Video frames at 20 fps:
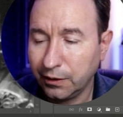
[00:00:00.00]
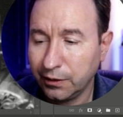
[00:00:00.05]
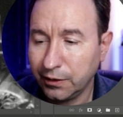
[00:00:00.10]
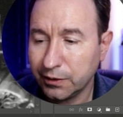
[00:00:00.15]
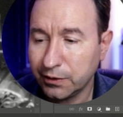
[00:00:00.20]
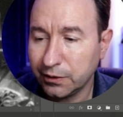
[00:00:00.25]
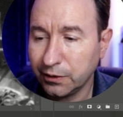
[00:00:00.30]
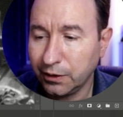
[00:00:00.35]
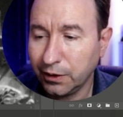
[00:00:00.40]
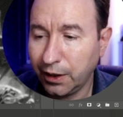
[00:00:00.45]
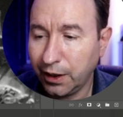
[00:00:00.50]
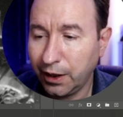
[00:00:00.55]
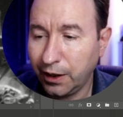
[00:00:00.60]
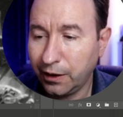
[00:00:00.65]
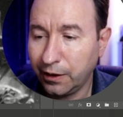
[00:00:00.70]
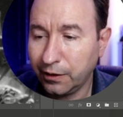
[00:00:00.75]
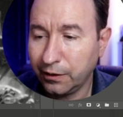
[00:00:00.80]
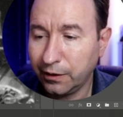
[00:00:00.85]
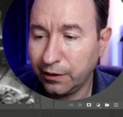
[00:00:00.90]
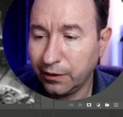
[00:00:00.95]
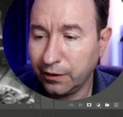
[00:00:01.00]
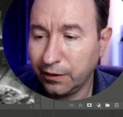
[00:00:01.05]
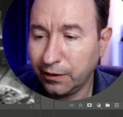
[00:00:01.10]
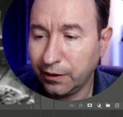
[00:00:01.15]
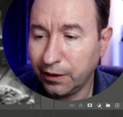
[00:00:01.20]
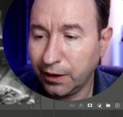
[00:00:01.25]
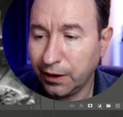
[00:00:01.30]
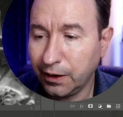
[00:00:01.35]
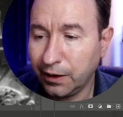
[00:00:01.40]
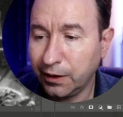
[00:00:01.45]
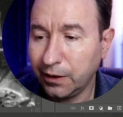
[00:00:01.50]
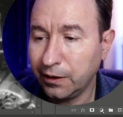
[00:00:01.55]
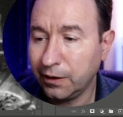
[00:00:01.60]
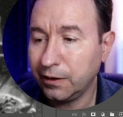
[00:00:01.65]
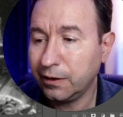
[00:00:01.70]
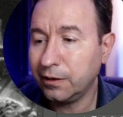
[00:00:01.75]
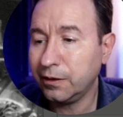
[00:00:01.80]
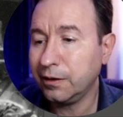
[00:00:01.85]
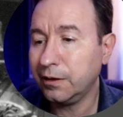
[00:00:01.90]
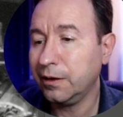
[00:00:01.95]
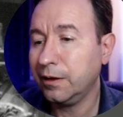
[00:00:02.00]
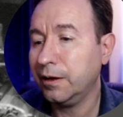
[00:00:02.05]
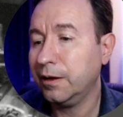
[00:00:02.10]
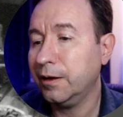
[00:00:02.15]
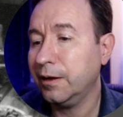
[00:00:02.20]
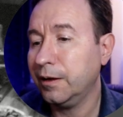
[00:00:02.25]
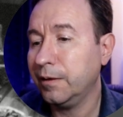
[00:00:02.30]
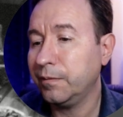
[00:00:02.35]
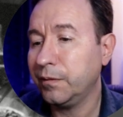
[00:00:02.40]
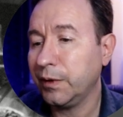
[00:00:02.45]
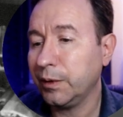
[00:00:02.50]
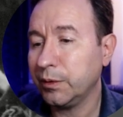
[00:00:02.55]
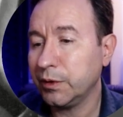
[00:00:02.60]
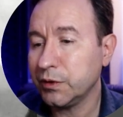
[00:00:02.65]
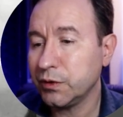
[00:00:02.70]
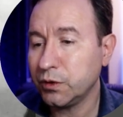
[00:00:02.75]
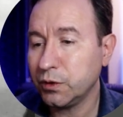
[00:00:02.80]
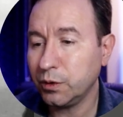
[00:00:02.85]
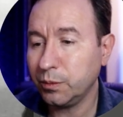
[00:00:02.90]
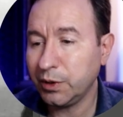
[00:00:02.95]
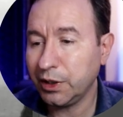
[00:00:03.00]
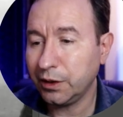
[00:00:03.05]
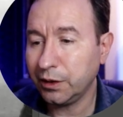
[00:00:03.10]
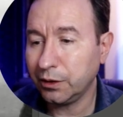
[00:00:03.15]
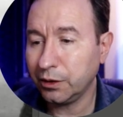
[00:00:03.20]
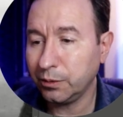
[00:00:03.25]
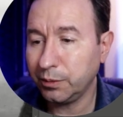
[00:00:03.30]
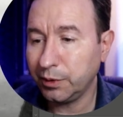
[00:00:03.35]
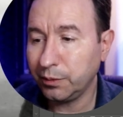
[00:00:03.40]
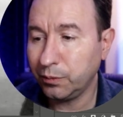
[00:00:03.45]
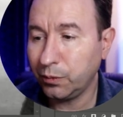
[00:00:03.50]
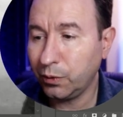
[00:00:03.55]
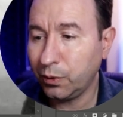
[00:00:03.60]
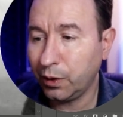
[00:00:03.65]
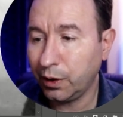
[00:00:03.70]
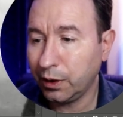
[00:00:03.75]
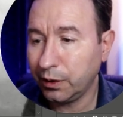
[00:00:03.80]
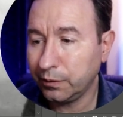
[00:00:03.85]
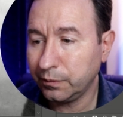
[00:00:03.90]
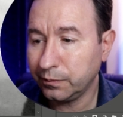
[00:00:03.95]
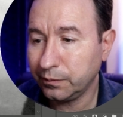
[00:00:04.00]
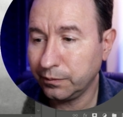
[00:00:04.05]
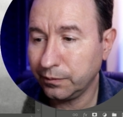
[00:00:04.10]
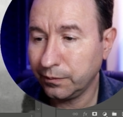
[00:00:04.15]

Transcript: This little hair thing here. I'm going to zoom in a little bit more.